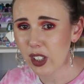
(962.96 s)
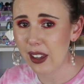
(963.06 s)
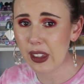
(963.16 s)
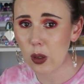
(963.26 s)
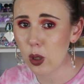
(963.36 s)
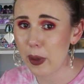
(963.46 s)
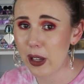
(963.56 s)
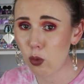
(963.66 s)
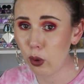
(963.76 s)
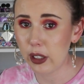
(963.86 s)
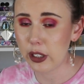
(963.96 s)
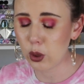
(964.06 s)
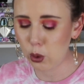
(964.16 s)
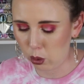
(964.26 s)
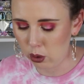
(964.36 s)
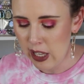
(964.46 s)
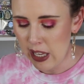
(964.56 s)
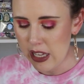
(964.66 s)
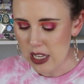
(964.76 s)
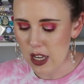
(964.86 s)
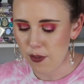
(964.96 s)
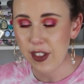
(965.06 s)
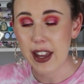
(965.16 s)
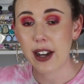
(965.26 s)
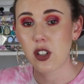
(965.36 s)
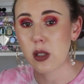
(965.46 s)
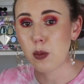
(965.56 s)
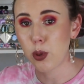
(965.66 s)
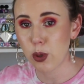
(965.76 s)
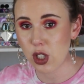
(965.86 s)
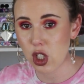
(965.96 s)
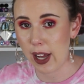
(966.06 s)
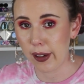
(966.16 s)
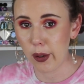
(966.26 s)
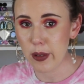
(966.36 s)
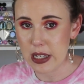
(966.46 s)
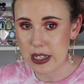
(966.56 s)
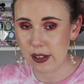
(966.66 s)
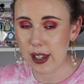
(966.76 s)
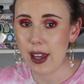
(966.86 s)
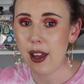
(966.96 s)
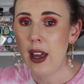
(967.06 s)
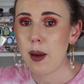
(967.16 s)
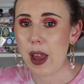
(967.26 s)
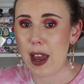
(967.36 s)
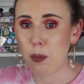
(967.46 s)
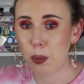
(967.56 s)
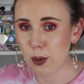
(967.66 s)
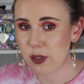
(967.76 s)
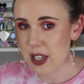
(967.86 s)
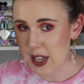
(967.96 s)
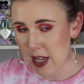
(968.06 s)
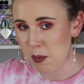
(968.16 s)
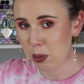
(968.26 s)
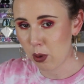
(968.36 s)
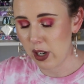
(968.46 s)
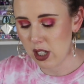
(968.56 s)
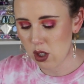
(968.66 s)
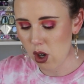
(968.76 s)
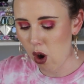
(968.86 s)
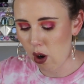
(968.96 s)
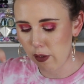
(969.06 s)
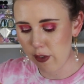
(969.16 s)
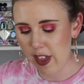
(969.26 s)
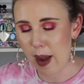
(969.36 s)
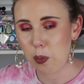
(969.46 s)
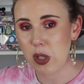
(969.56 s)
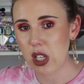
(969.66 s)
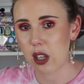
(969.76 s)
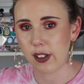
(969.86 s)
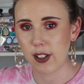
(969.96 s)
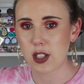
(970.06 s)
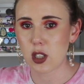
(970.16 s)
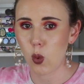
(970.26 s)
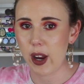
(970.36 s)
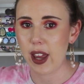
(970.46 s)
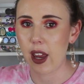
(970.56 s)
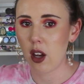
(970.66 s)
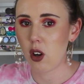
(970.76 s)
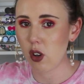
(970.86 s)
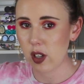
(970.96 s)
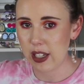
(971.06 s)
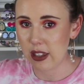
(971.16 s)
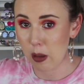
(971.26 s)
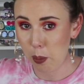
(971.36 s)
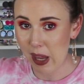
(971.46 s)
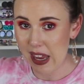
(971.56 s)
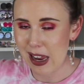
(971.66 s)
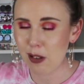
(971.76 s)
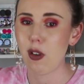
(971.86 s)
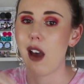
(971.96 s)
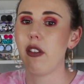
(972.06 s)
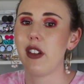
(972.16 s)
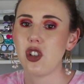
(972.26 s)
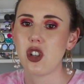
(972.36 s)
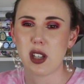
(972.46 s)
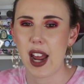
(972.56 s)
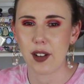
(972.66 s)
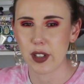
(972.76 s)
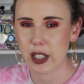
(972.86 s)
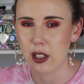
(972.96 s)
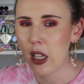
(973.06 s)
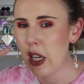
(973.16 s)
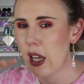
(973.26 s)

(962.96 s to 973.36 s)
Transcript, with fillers: I think it would have been really cool if they actually put a shadow in there and put the imprint of that particular square in the pan rather than just having it